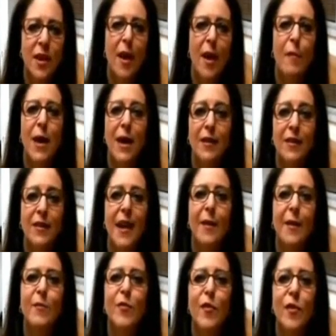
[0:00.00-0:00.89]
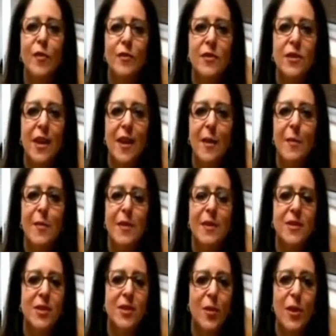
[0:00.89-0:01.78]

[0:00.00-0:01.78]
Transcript: about lab-grown diamonds.